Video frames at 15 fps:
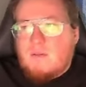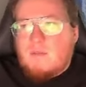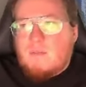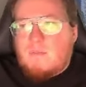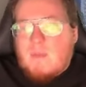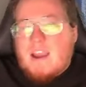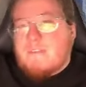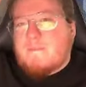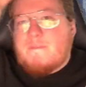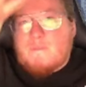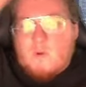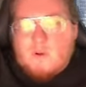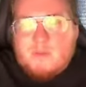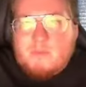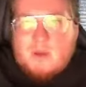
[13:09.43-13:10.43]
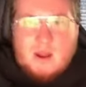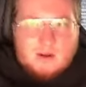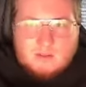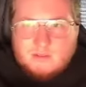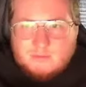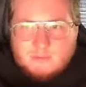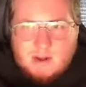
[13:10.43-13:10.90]
my fourth
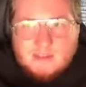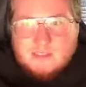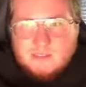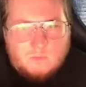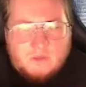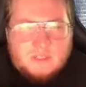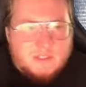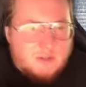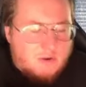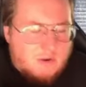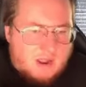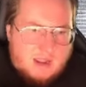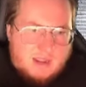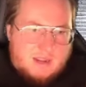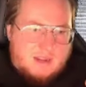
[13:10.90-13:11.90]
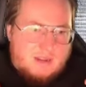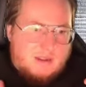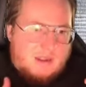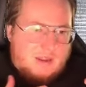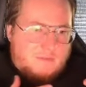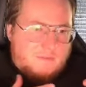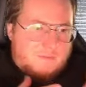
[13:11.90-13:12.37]
bottle of resin, and so I
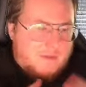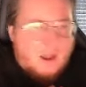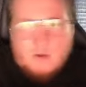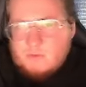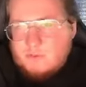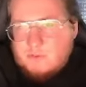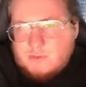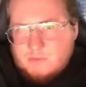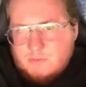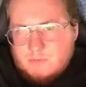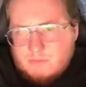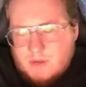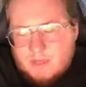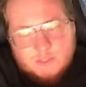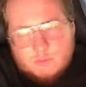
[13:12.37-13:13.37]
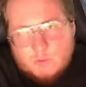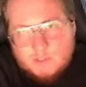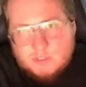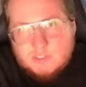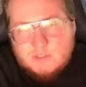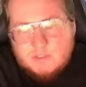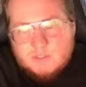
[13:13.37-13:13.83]
I found my
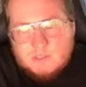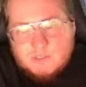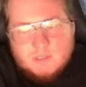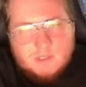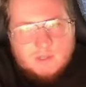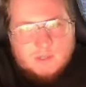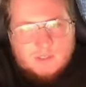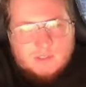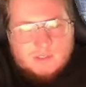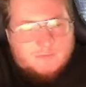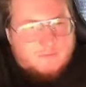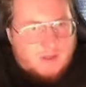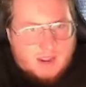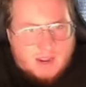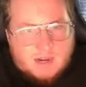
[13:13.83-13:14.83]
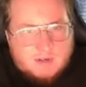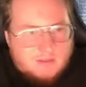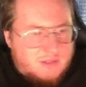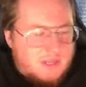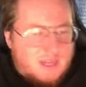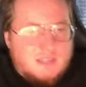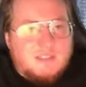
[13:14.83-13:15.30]
sources to find
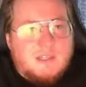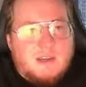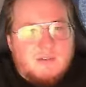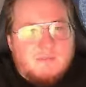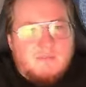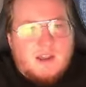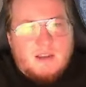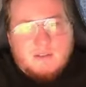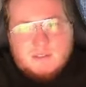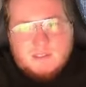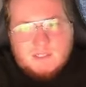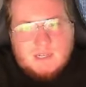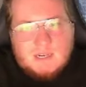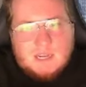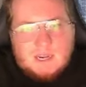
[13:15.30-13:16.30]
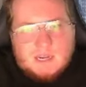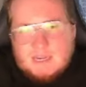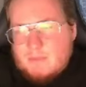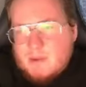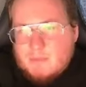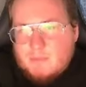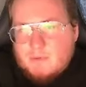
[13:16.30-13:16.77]
the STL files. I
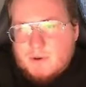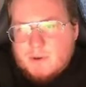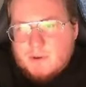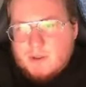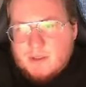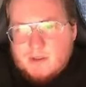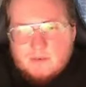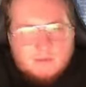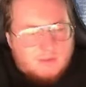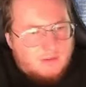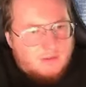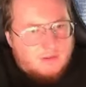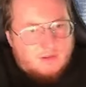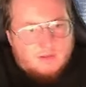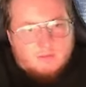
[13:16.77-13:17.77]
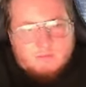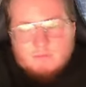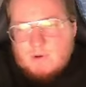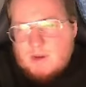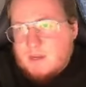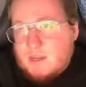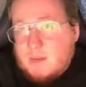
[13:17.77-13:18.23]
got my printer in,
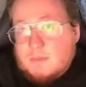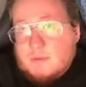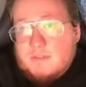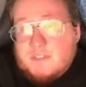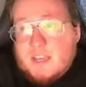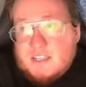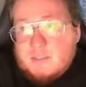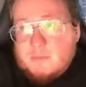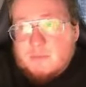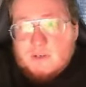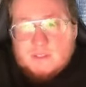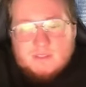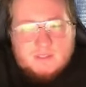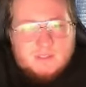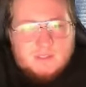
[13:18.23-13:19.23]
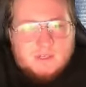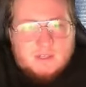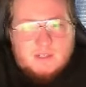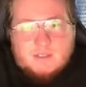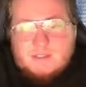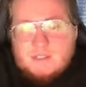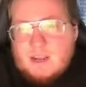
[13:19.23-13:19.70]
ran a couple of test prints,
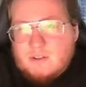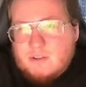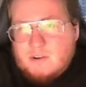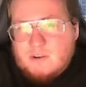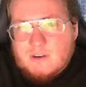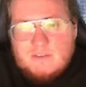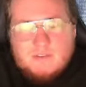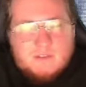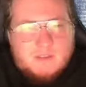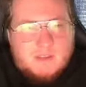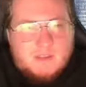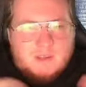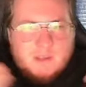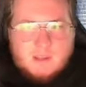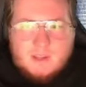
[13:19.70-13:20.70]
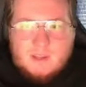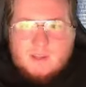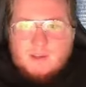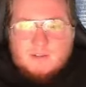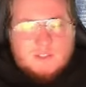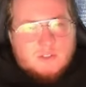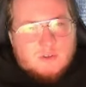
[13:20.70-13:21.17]
downloaded everything,
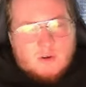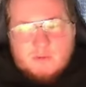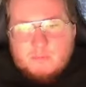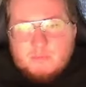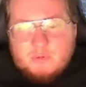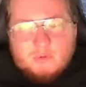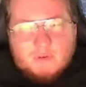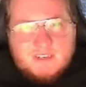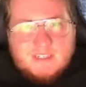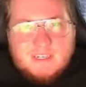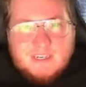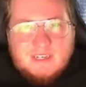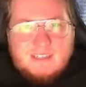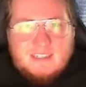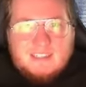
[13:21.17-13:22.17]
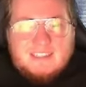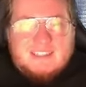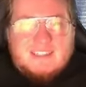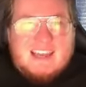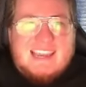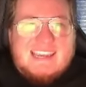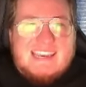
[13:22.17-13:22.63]
and started printing
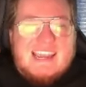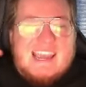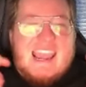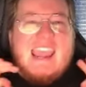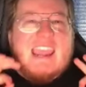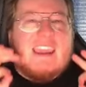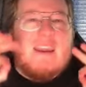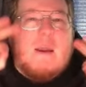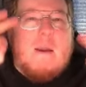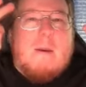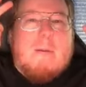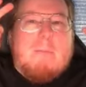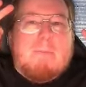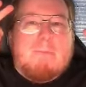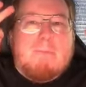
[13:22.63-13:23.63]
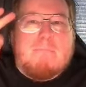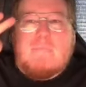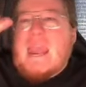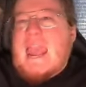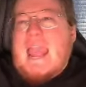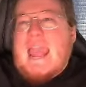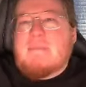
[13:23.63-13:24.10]
like a
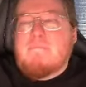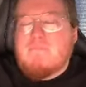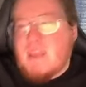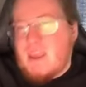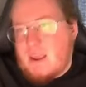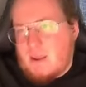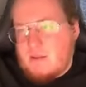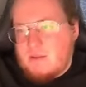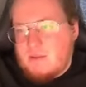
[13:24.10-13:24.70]
madman.